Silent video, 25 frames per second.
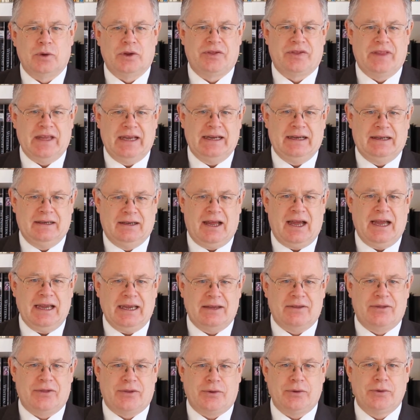what they are
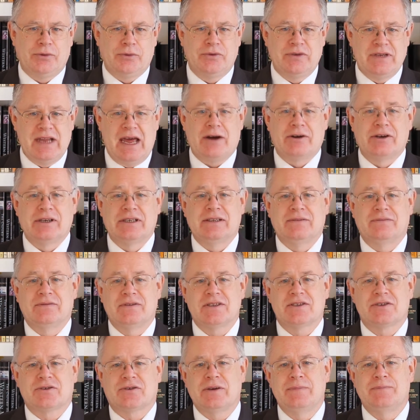like through
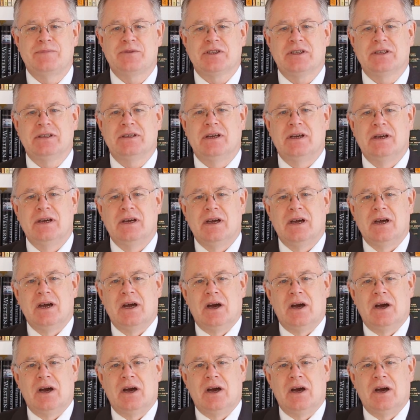narrative description,